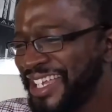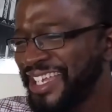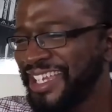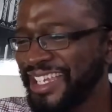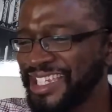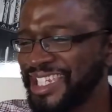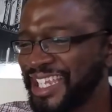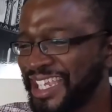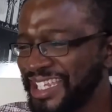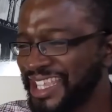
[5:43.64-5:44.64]
He said,
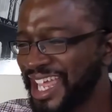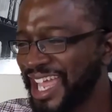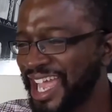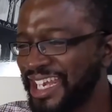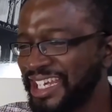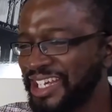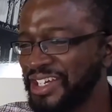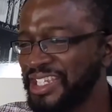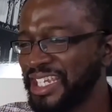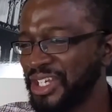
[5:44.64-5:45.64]
get that out of here. He
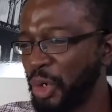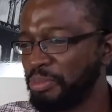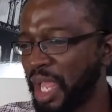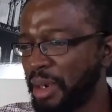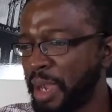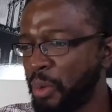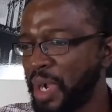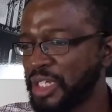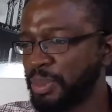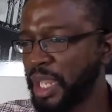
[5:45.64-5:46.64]
said, nope, not on my
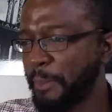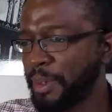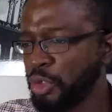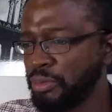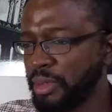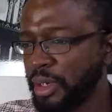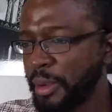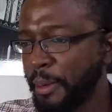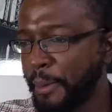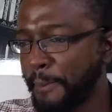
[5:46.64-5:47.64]
watch. Bloop.
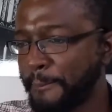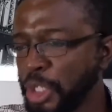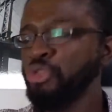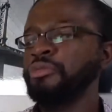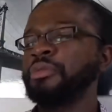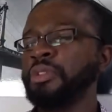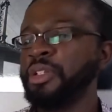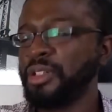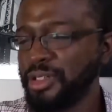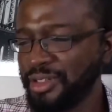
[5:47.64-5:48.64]
Bloop.
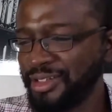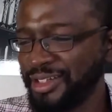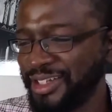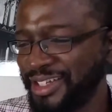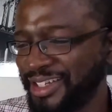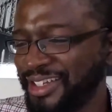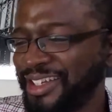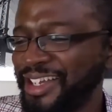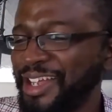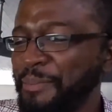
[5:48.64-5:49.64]

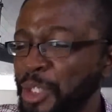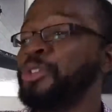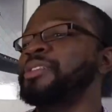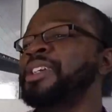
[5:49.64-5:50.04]
Bloop.